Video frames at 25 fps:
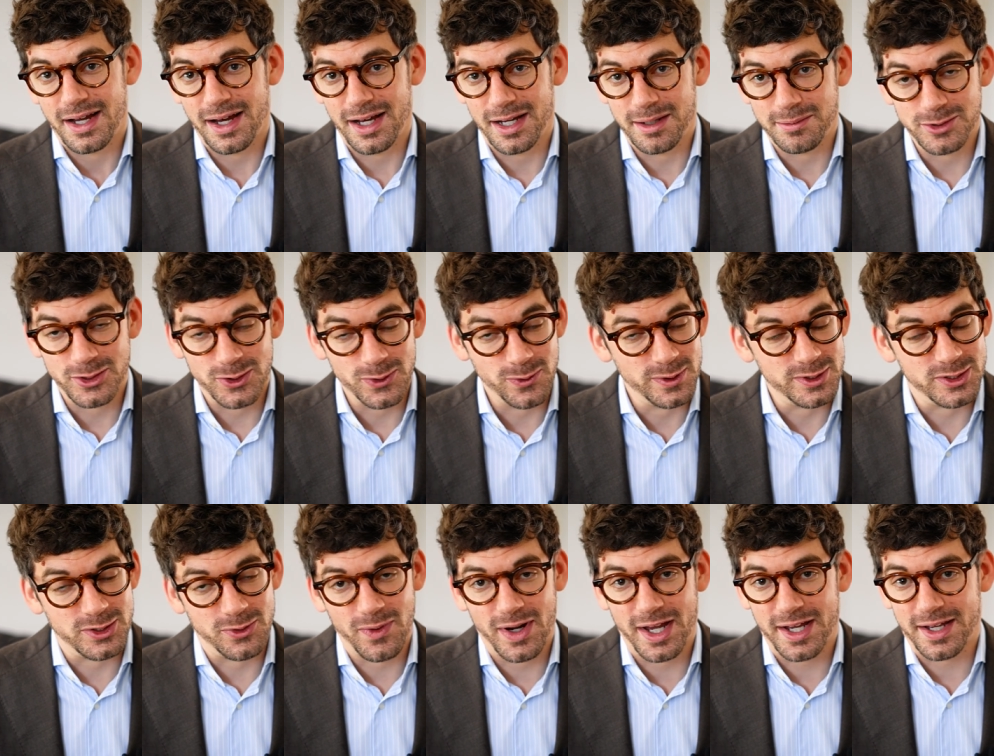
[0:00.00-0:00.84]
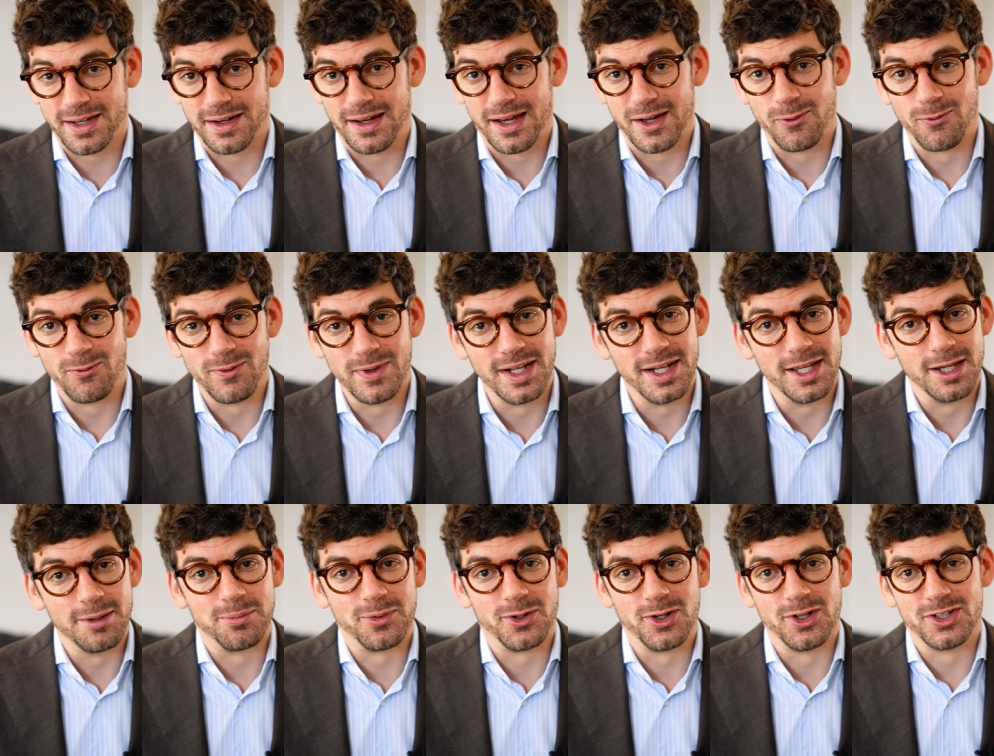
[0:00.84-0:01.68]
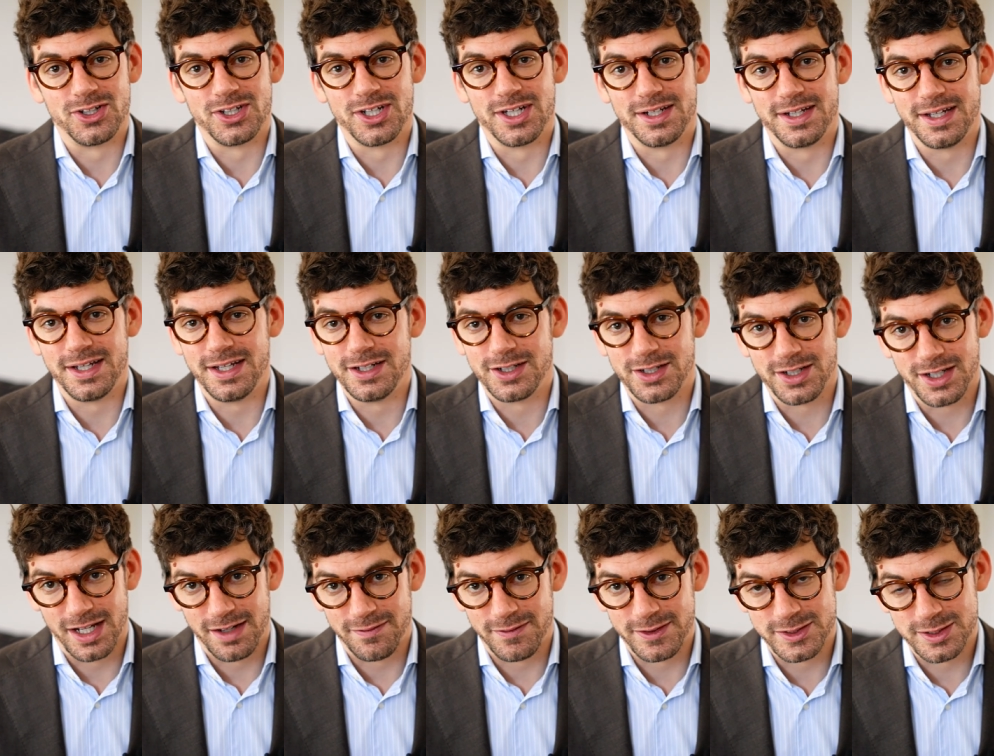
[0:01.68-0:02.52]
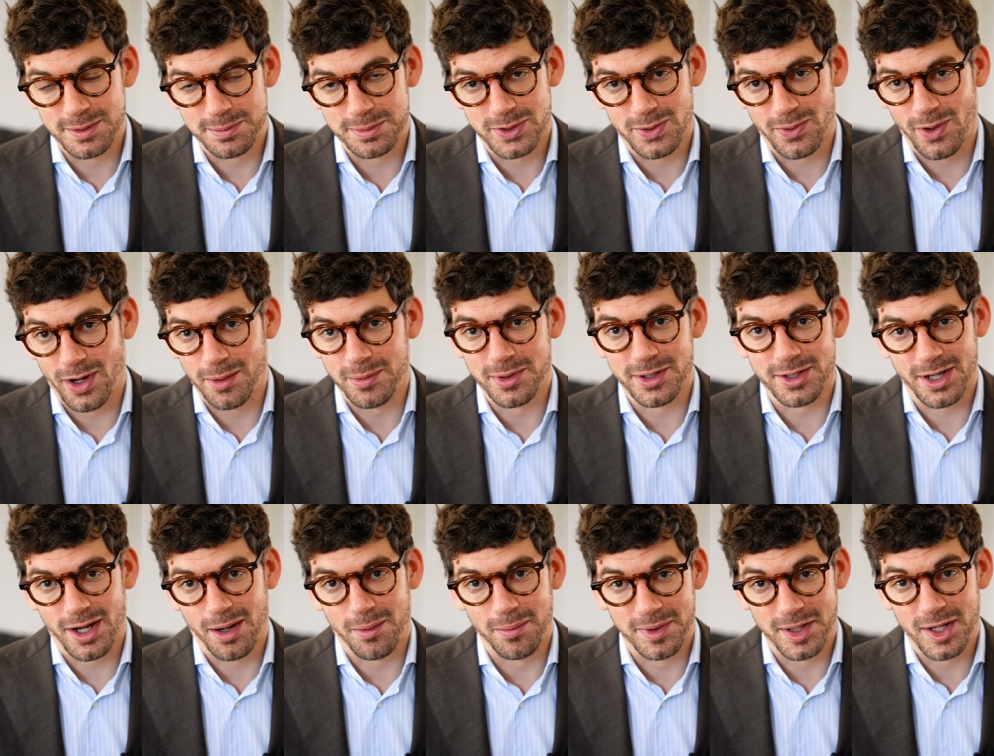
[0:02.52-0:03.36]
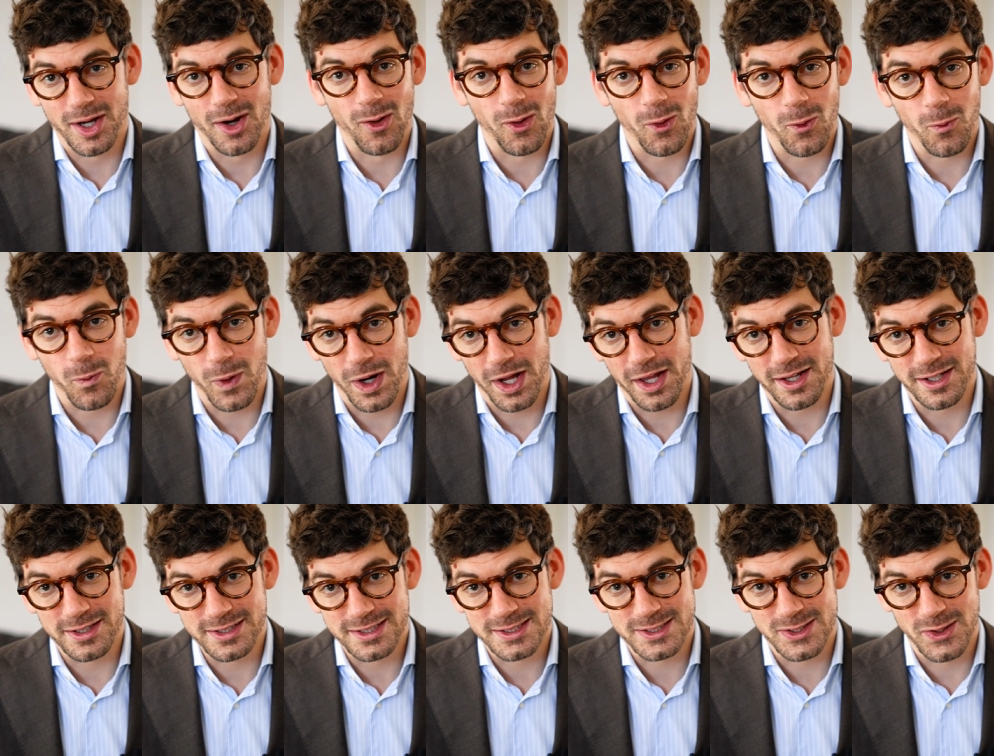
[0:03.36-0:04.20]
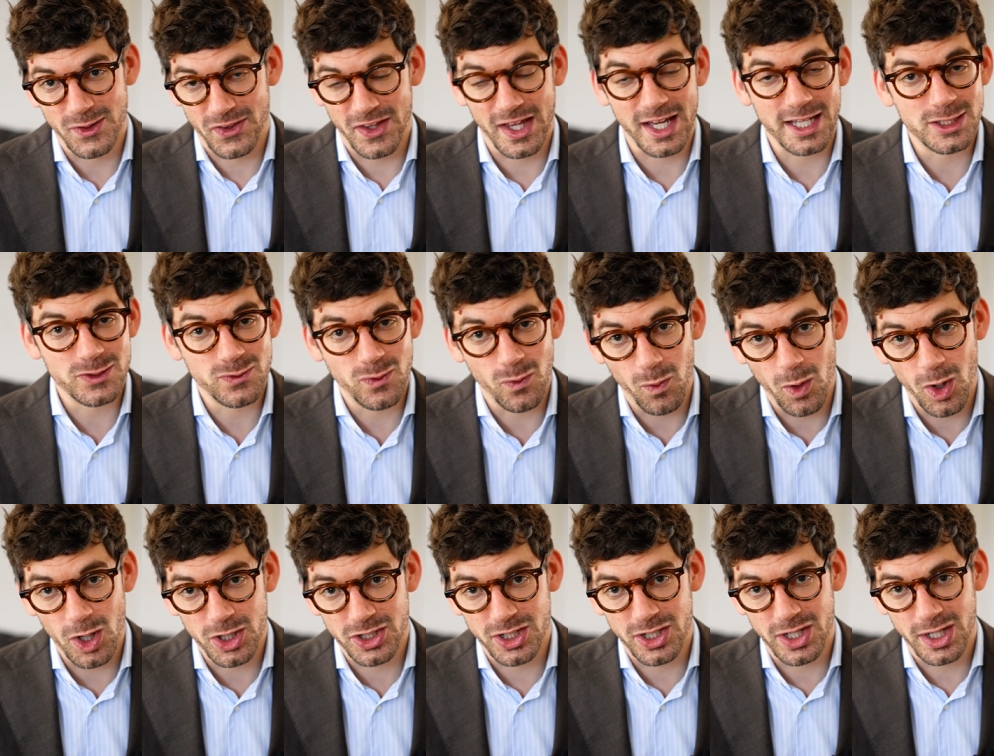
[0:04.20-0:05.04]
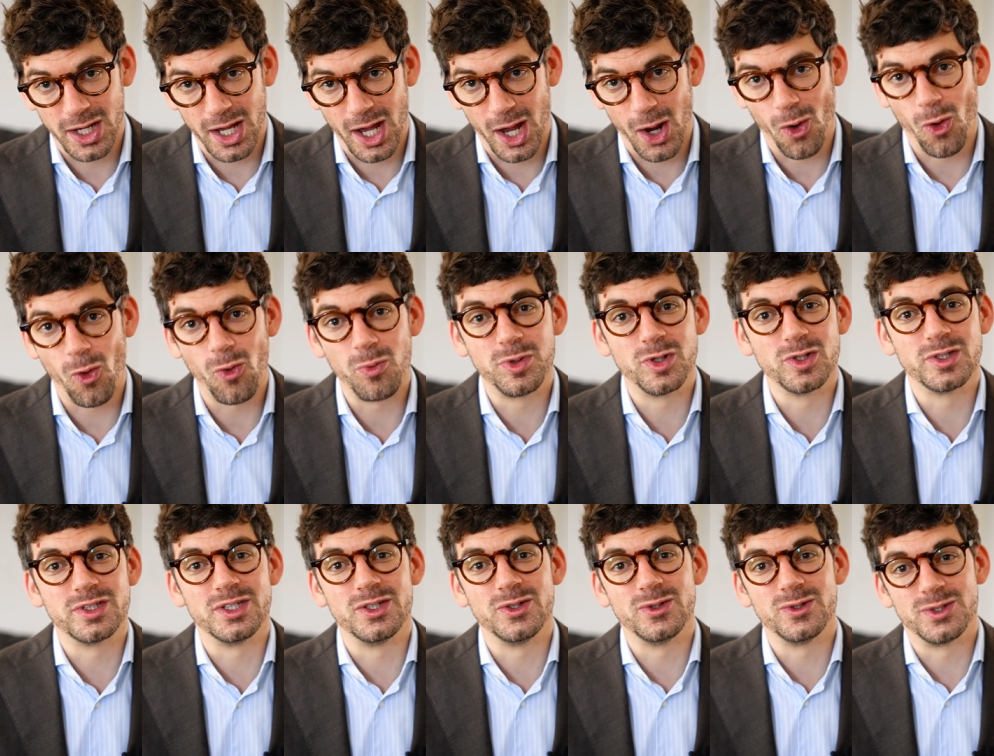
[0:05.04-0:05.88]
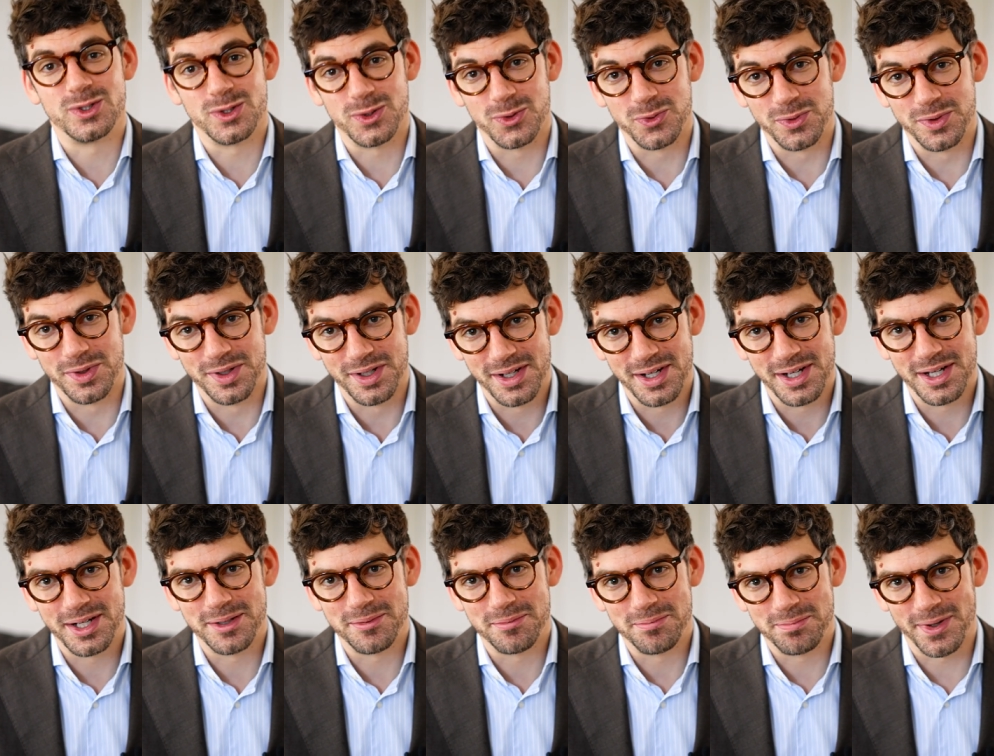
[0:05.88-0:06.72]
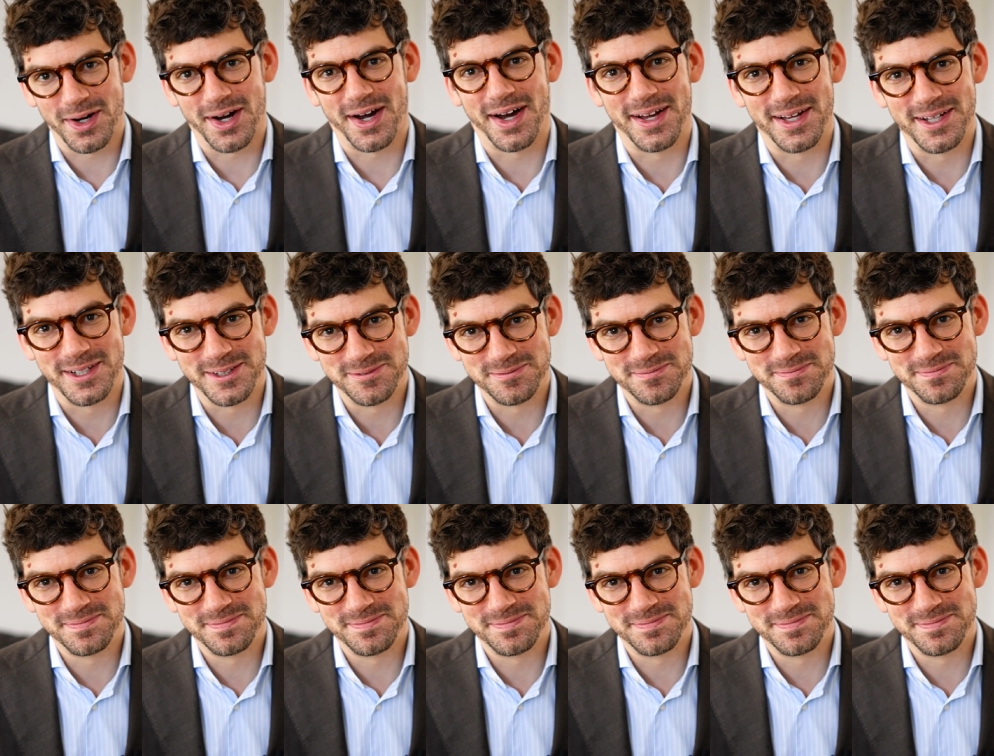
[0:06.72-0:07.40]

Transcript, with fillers: Um, Jules, Greg, and I really appreciate each and every subscriber coming our way. So thanks for watching. I hope to see you soon. Bye.